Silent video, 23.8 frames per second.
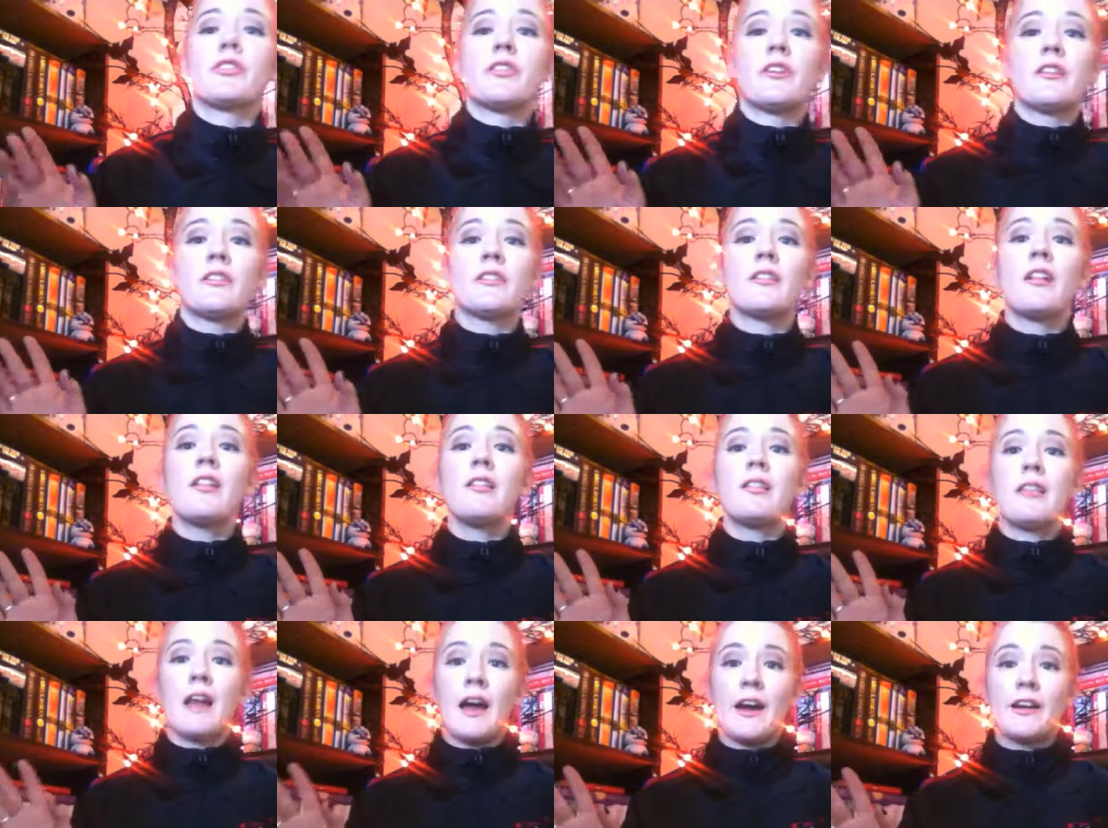There's
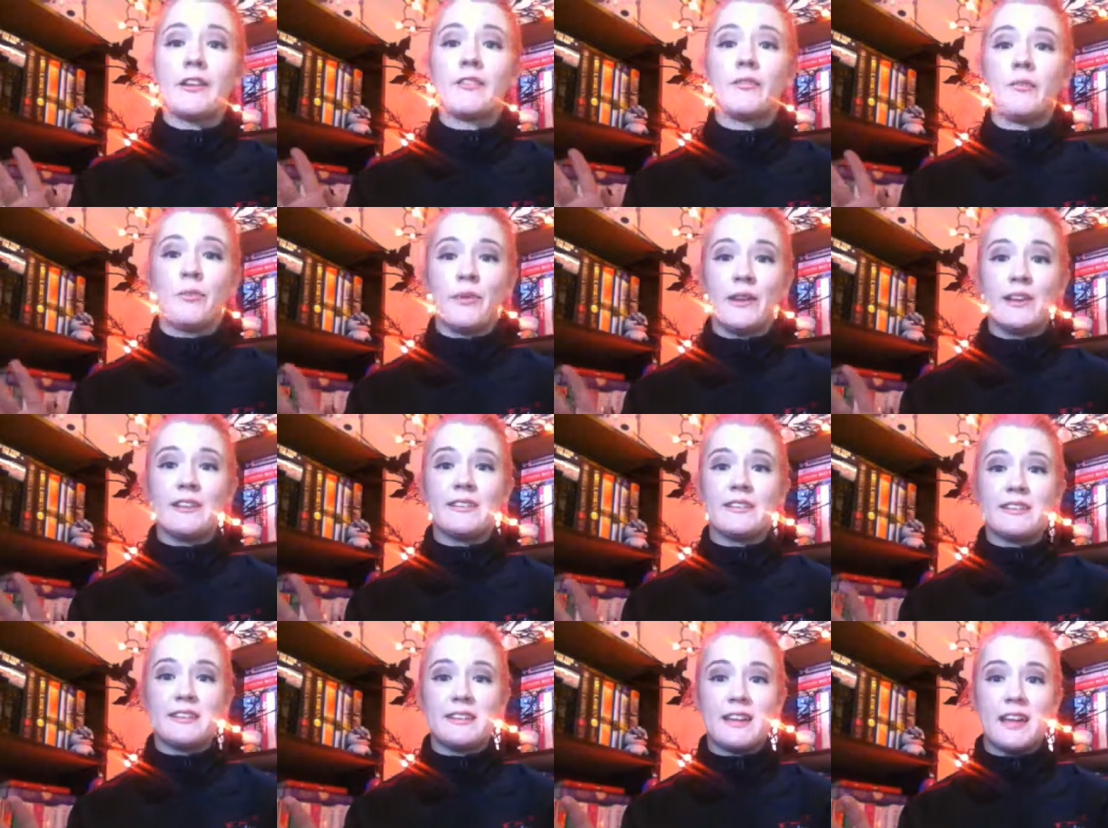a lot of
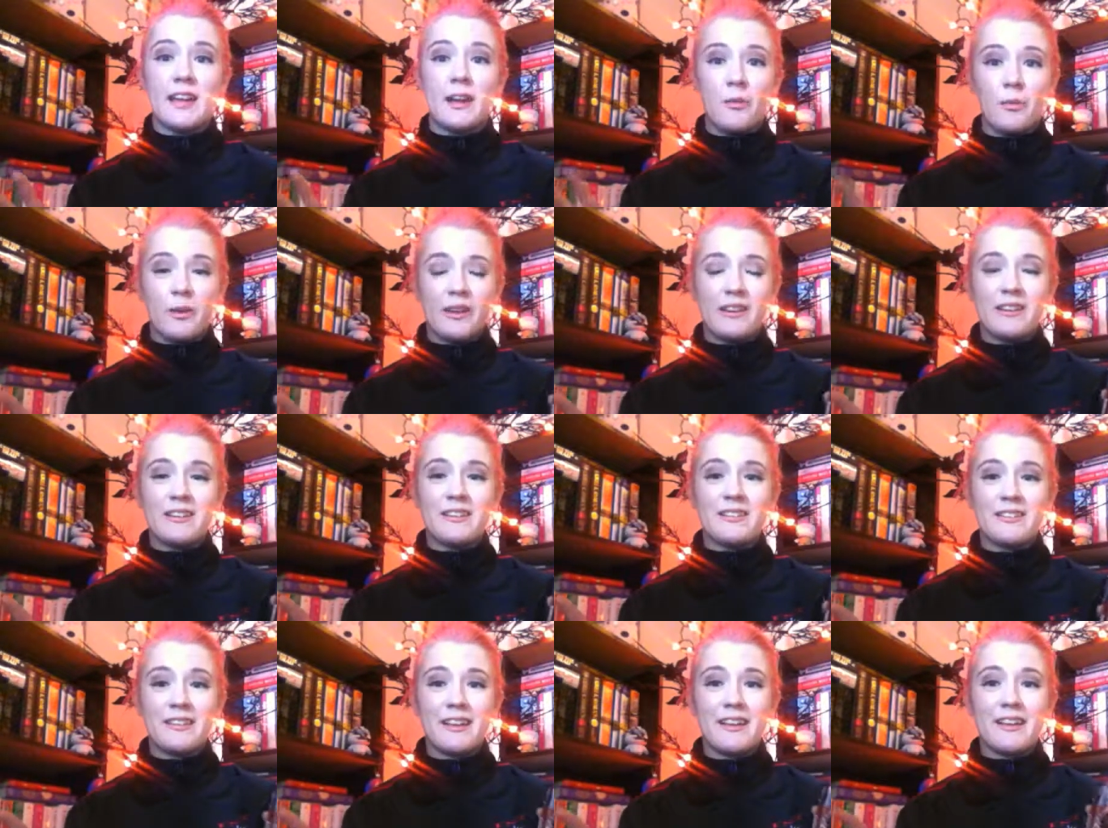wind today.
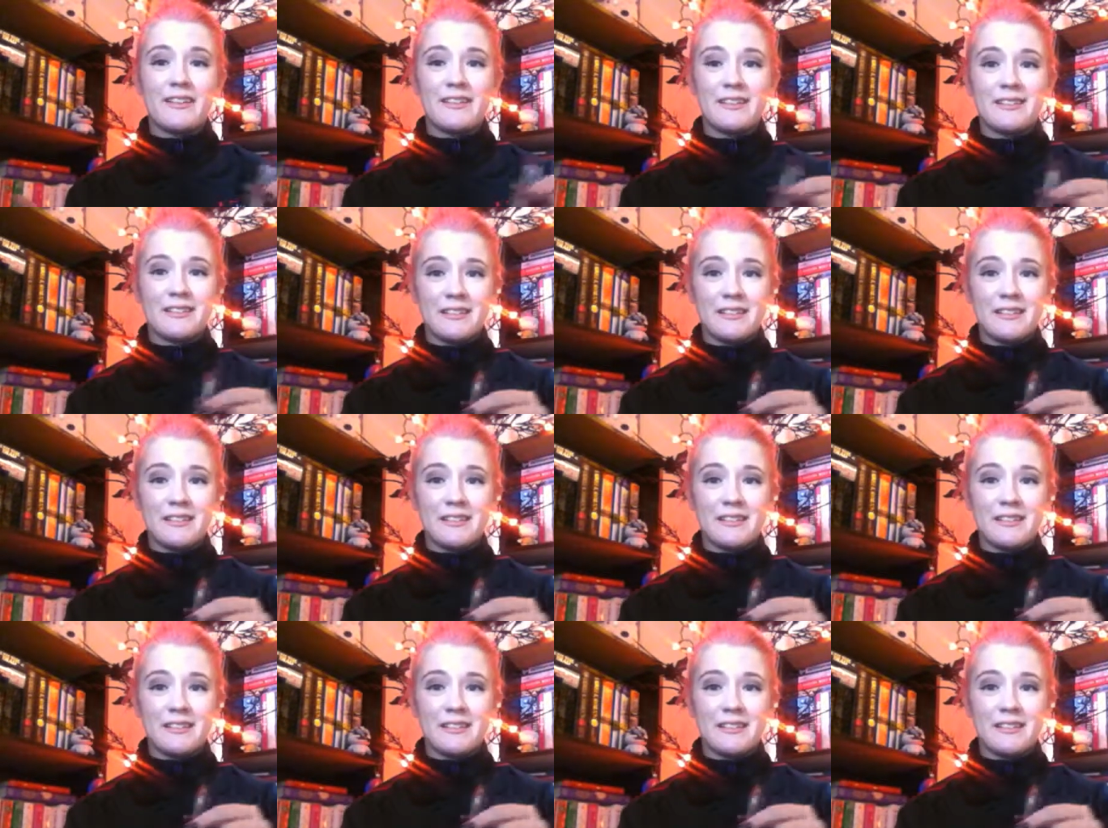Wind is like